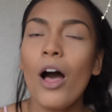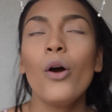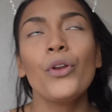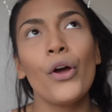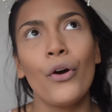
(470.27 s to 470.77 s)

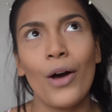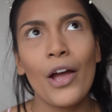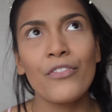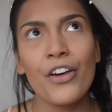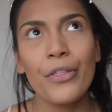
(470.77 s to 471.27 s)
Oh no,
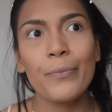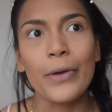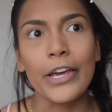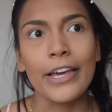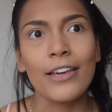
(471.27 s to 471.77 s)
I'd rather
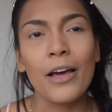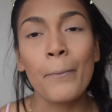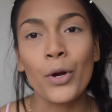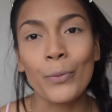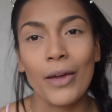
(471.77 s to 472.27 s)
be a
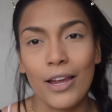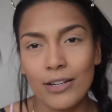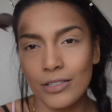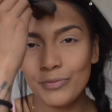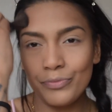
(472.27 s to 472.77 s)

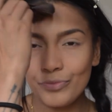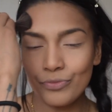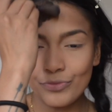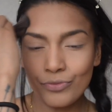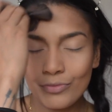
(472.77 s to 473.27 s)
mermaid.
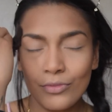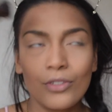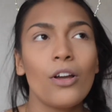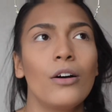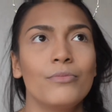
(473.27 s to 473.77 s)

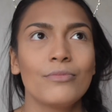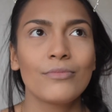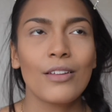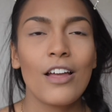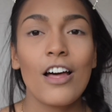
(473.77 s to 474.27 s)
No,
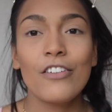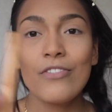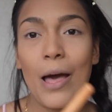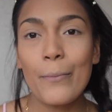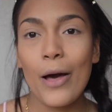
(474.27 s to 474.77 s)
a
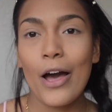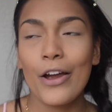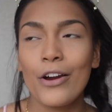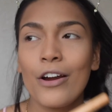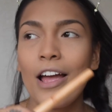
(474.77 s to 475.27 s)

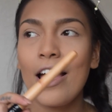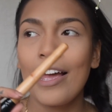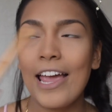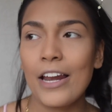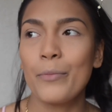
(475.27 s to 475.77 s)
vampire
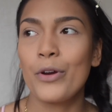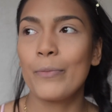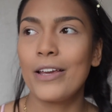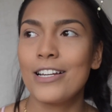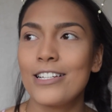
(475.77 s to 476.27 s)
and a
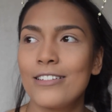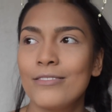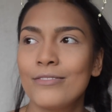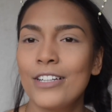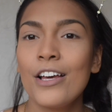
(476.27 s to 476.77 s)
mermaid.
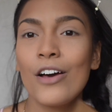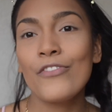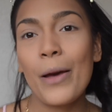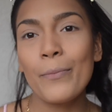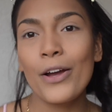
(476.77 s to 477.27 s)
A
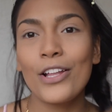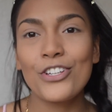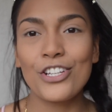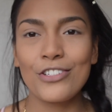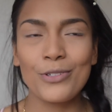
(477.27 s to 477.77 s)
vampire that
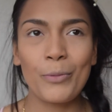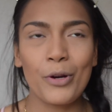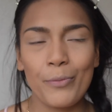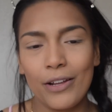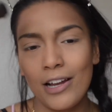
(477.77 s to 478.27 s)
changed into a
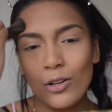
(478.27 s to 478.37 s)
mermaid.